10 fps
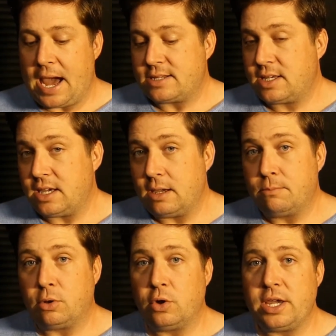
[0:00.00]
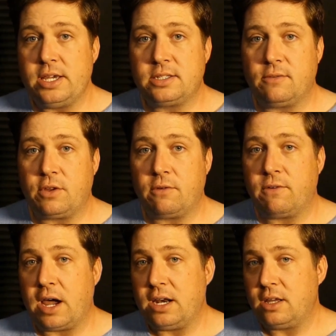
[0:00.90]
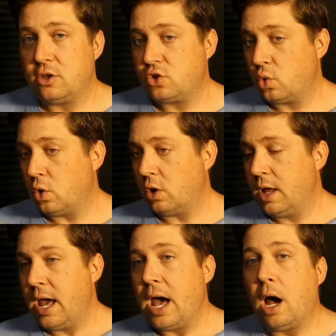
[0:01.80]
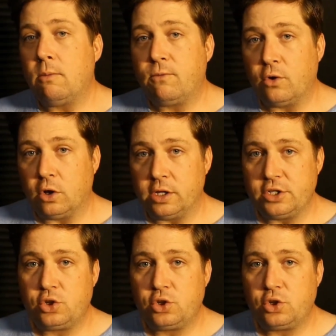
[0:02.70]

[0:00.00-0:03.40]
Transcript: asking employees if they're finding the tool helpful,